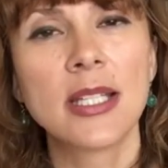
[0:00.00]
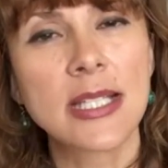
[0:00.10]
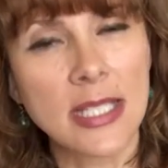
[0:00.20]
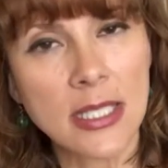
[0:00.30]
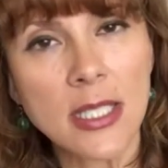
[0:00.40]

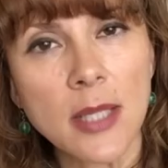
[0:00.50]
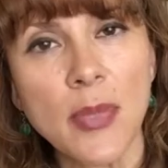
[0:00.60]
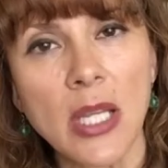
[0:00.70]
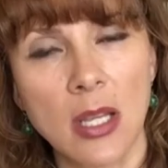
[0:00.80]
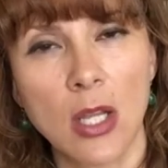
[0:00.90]
Since the
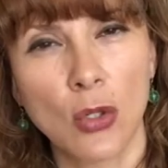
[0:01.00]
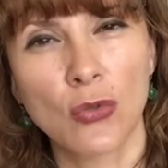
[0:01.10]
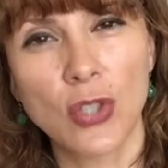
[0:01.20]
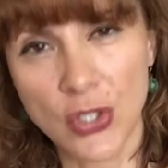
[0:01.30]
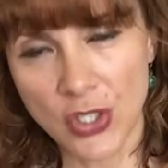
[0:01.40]
beginning
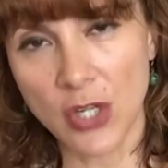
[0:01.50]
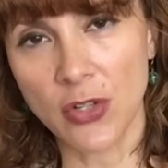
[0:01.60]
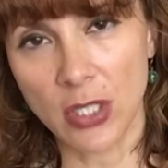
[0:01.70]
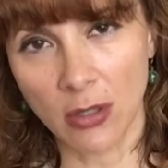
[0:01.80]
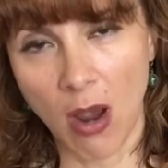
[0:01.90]
of the
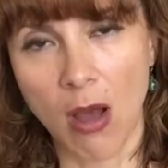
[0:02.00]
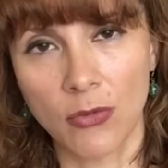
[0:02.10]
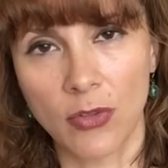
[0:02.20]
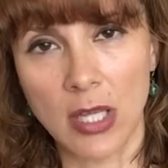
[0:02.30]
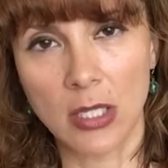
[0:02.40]
Syrian
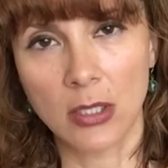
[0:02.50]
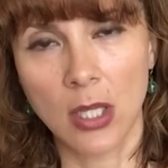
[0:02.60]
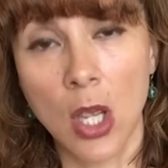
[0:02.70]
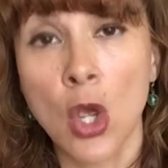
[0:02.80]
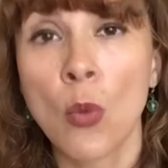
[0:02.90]
conflict,
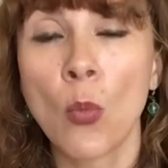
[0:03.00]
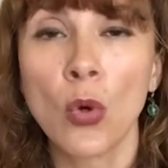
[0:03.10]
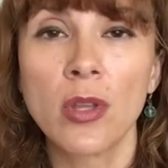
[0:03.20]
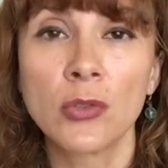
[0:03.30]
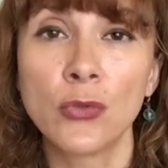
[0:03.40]

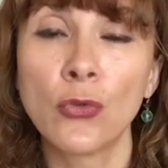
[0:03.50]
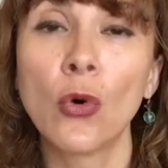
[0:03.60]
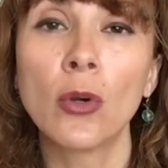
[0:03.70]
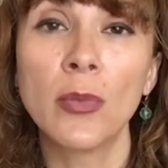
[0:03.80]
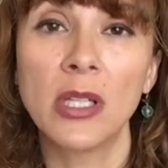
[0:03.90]
more than
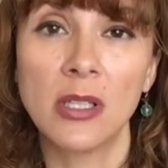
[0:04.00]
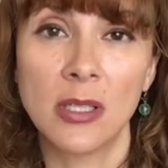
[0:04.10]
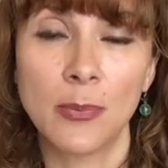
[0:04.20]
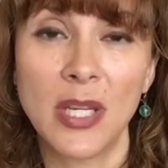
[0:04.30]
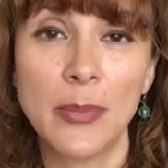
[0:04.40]
4
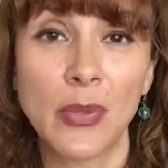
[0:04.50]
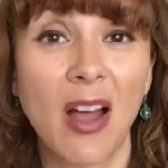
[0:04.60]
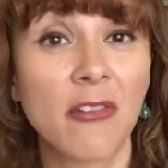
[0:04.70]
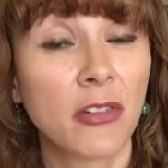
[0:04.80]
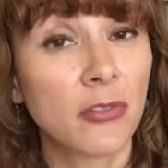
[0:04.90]
million people
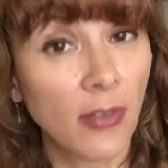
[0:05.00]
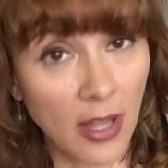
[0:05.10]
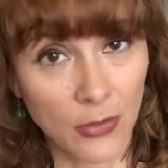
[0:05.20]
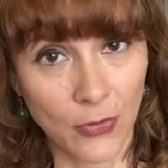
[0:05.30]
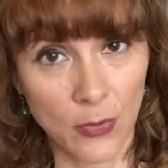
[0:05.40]
have
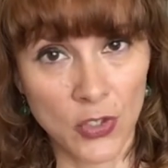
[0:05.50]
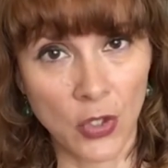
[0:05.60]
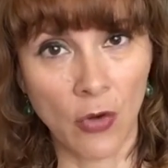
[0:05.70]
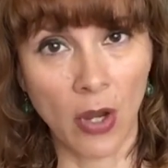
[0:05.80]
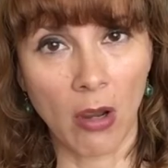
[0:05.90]
fled from
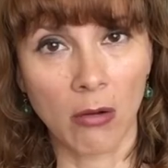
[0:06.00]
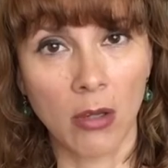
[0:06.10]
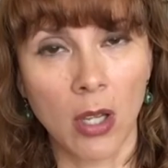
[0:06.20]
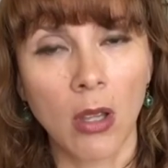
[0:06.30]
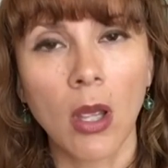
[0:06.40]
Syria.
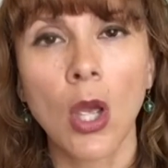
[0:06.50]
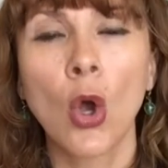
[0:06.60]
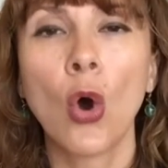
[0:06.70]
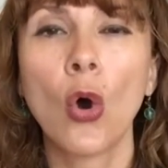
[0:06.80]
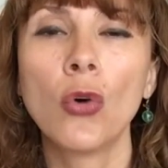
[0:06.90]

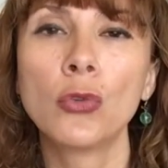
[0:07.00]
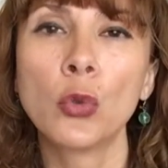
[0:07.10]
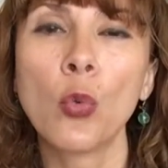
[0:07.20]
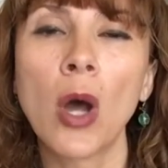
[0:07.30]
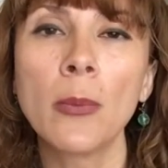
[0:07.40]

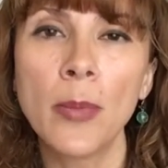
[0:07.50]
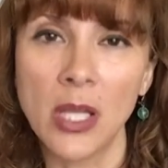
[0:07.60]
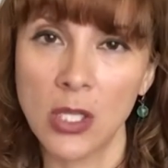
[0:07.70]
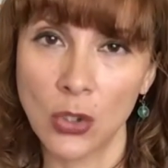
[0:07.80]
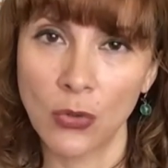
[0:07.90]
Over 1
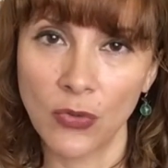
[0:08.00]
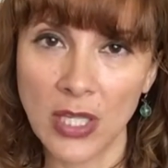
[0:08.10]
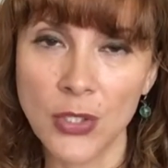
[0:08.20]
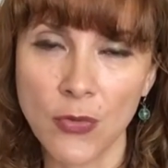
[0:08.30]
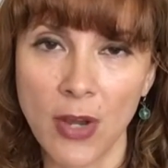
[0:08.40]
million of
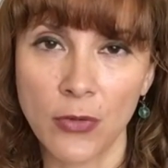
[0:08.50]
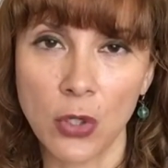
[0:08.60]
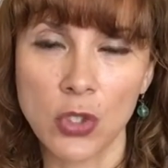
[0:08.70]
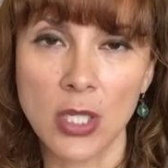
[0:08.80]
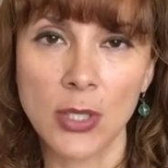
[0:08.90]
these
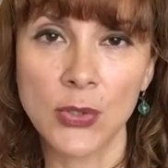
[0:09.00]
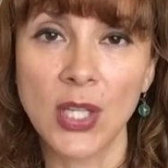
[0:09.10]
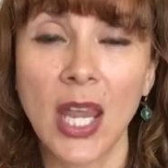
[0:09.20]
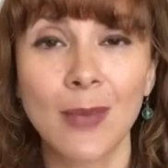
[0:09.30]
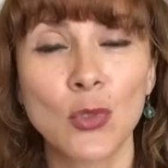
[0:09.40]
refugees
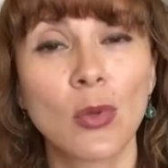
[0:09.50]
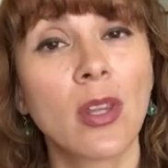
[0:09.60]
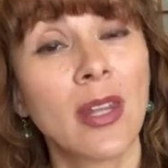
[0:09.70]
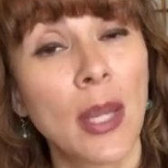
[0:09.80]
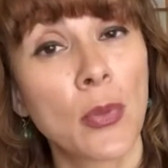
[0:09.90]
came to
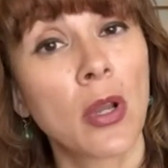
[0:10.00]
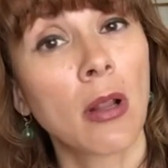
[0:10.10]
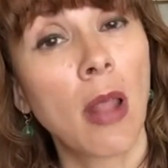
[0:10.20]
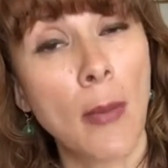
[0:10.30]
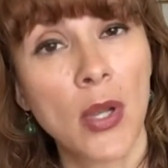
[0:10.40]
the
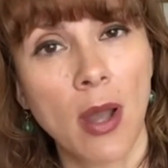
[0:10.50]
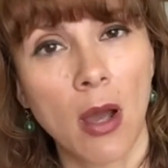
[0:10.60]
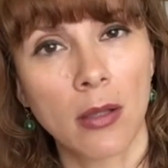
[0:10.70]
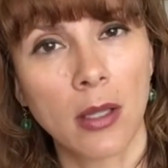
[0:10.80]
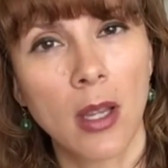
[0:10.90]
neighboring
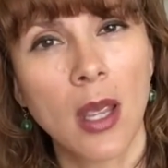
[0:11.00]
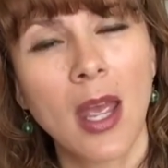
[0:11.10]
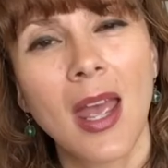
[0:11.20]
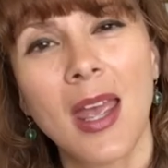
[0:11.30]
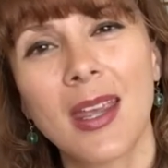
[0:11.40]
Lebanon,
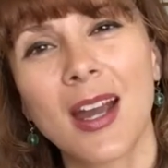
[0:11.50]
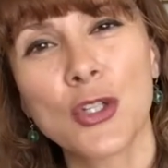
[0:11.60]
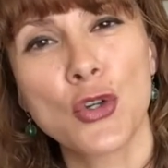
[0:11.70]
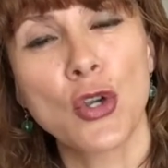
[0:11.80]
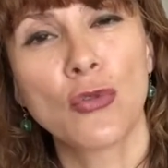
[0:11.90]
a
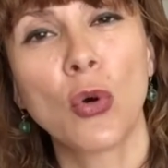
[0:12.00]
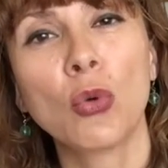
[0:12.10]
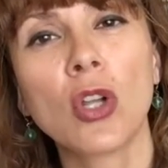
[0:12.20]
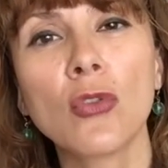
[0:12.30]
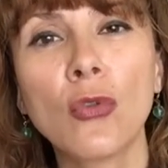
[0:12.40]
country of
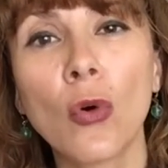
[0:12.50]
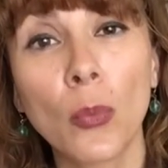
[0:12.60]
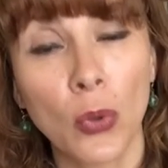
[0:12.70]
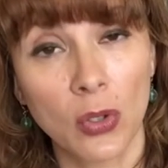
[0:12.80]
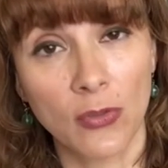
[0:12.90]
only
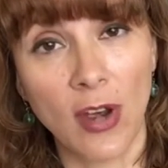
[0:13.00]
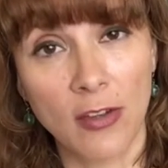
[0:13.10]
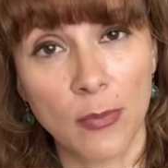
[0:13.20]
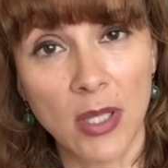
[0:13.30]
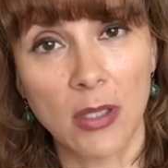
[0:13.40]
4.5
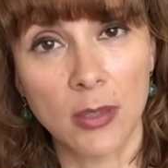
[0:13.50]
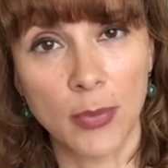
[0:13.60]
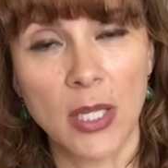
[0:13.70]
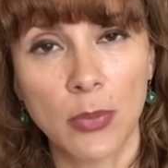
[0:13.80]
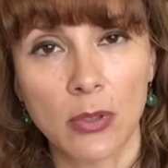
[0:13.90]
million
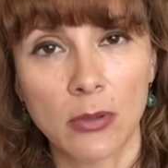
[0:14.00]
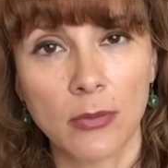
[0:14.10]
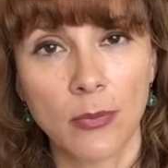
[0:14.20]
people.